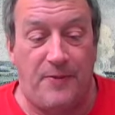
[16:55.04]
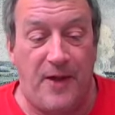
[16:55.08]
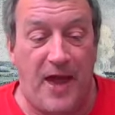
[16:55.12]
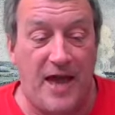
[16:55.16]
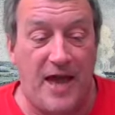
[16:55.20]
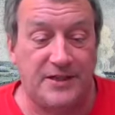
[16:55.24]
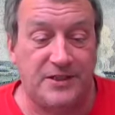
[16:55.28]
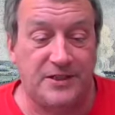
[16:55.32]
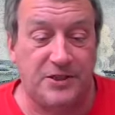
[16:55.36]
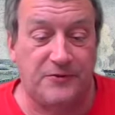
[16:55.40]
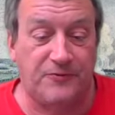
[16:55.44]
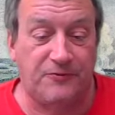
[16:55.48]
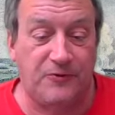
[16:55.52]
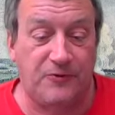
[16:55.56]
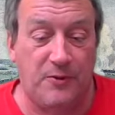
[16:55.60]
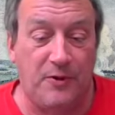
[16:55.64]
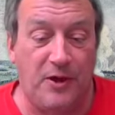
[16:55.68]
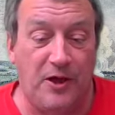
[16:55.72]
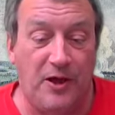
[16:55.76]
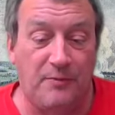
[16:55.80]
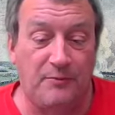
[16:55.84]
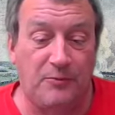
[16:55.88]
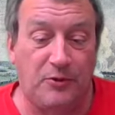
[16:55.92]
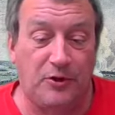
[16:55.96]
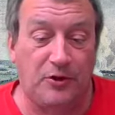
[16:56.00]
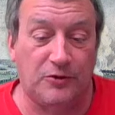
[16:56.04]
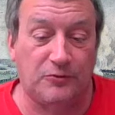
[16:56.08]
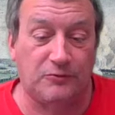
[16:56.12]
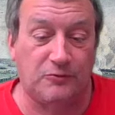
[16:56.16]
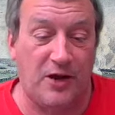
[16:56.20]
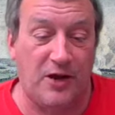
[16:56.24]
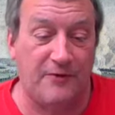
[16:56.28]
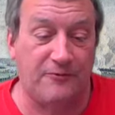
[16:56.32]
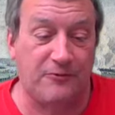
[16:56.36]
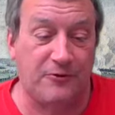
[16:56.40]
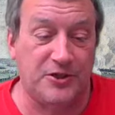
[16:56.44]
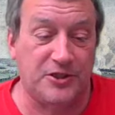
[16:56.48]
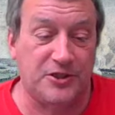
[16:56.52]
The passage from Humboldt
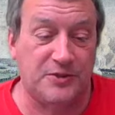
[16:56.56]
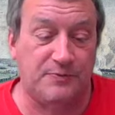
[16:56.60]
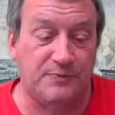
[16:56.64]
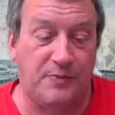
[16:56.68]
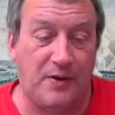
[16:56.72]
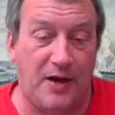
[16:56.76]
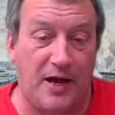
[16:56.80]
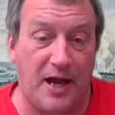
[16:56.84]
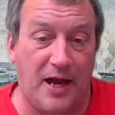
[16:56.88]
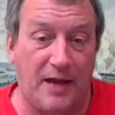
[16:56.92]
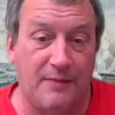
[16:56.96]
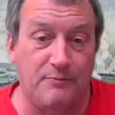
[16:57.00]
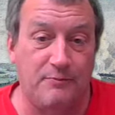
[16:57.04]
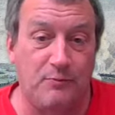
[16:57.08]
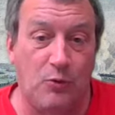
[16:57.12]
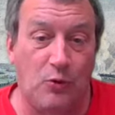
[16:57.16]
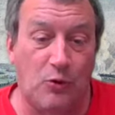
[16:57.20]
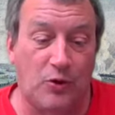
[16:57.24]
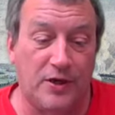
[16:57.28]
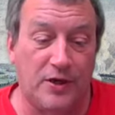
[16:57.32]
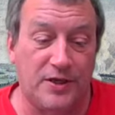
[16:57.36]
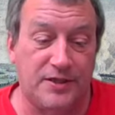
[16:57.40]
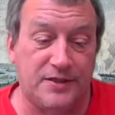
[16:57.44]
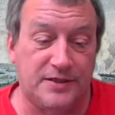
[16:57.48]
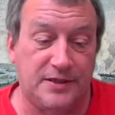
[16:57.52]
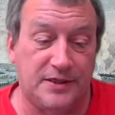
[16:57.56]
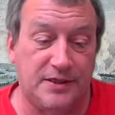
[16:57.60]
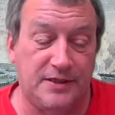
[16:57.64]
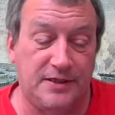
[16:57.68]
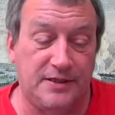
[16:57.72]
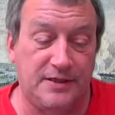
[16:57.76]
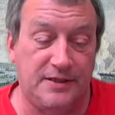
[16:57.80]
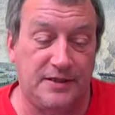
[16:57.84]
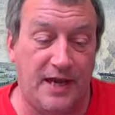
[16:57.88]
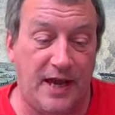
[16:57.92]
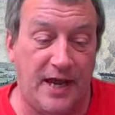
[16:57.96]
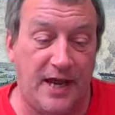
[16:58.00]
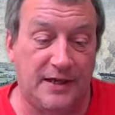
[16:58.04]
referenced by Morison
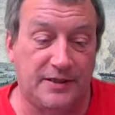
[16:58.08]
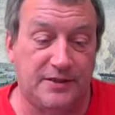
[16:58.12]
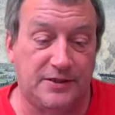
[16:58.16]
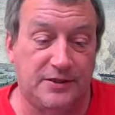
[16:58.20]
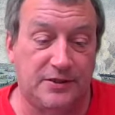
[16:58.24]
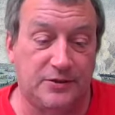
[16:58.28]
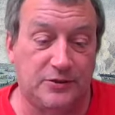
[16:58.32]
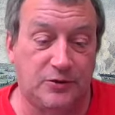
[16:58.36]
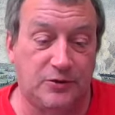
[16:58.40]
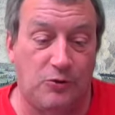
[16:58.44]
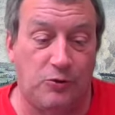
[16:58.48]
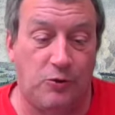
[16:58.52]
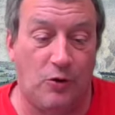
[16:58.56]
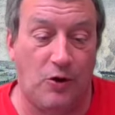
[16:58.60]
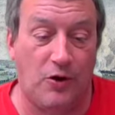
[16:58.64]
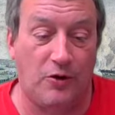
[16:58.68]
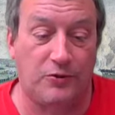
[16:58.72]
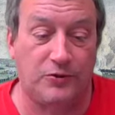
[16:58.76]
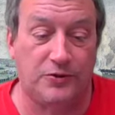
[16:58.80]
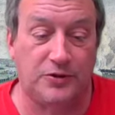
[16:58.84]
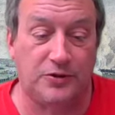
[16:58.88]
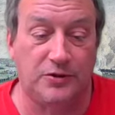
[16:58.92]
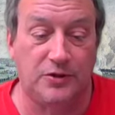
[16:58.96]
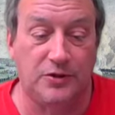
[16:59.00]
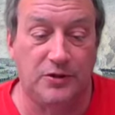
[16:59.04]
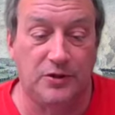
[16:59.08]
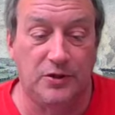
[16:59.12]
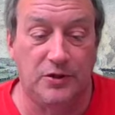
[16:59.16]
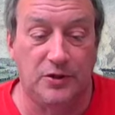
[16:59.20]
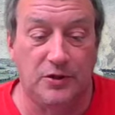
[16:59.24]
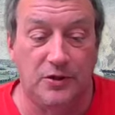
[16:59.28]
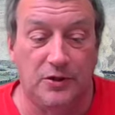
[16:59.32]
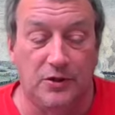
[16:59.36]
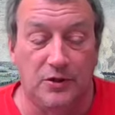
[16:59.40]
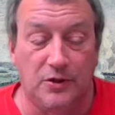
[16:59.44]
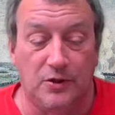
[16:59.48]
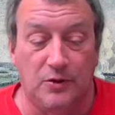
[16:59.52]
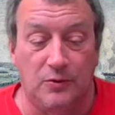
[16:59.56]
in that quote
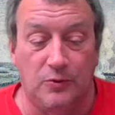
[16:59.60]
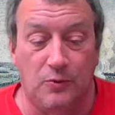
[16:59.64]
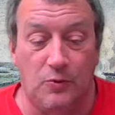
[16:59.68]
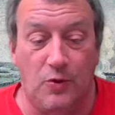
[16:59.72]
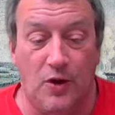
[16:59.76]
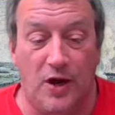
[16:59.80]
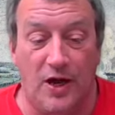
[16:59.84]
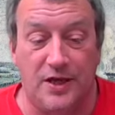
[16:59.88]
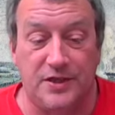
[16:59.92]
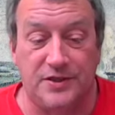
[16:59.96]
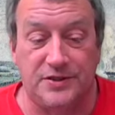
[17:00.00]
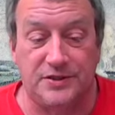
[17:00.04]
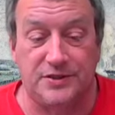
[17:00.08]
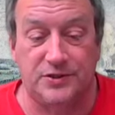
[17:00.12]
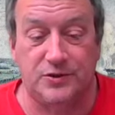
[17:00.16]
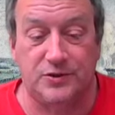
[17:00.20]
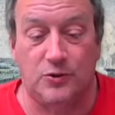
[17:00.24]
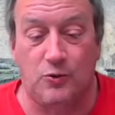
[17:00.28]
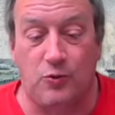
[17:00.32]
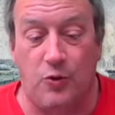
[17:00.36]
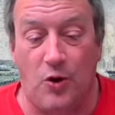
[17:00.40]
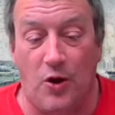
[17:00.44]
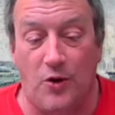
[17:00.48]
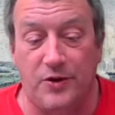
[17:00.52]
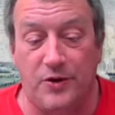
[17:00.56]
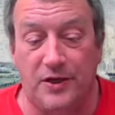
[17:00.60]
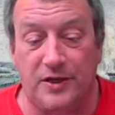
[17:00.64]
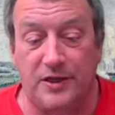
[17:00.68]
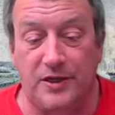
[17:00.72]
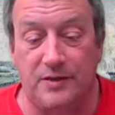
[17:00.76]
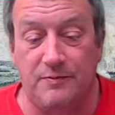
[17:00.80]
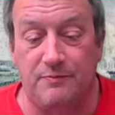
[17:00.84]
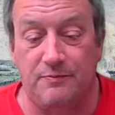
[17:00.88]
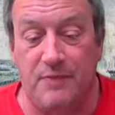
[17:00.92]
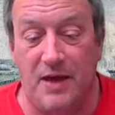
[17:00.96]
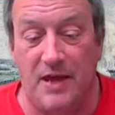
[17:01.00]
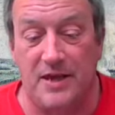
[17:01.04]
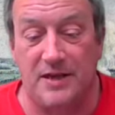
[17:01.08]
was quoted
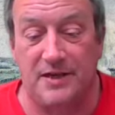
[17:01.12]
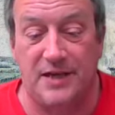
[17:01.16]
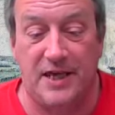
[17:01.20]
in